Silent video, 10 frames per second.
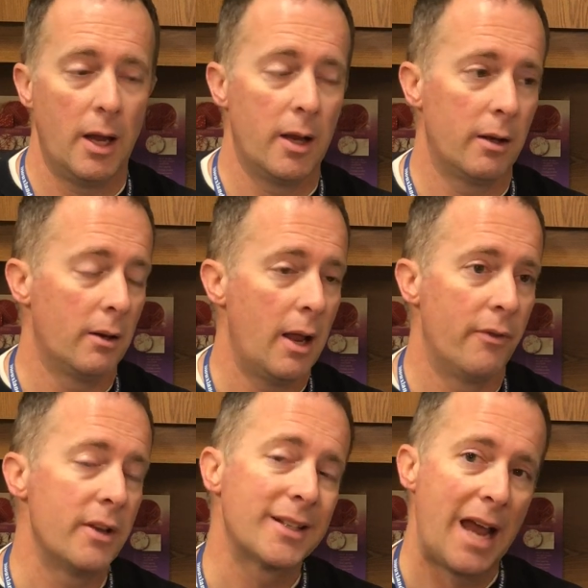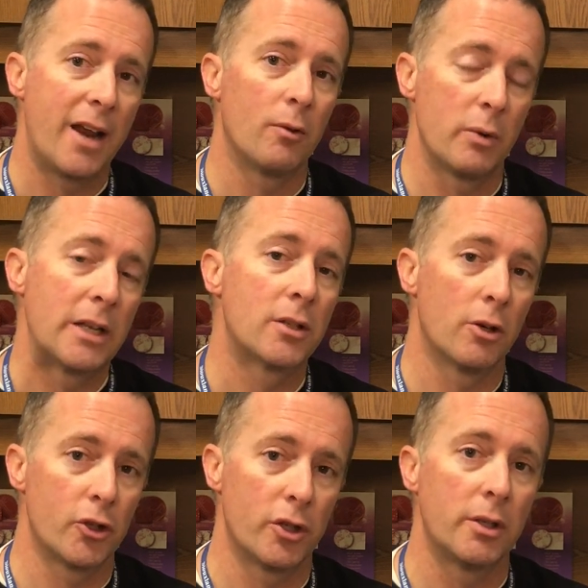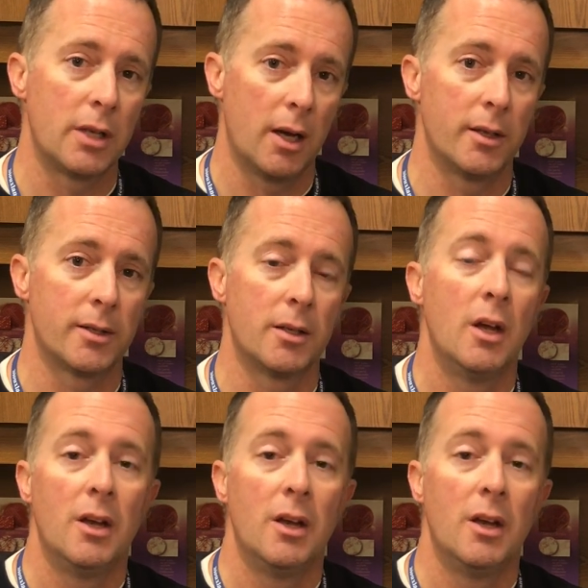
and, and this kind of research does